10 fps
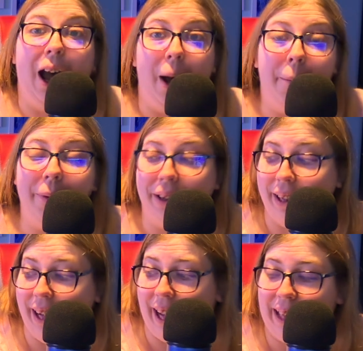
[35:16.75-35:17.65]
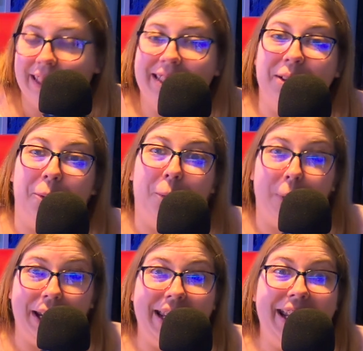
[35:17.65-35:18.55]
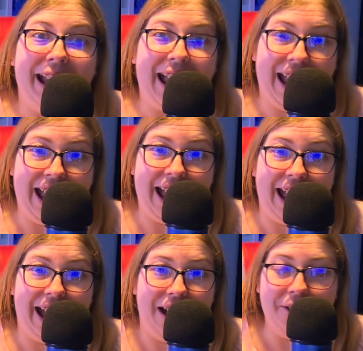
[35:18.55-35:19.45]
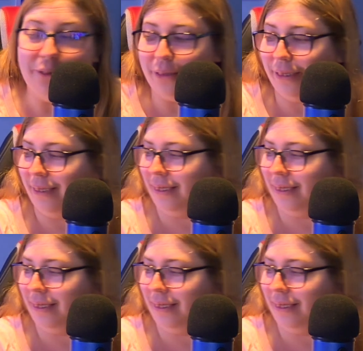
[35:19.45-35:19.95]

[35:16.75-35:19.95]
Up next, we have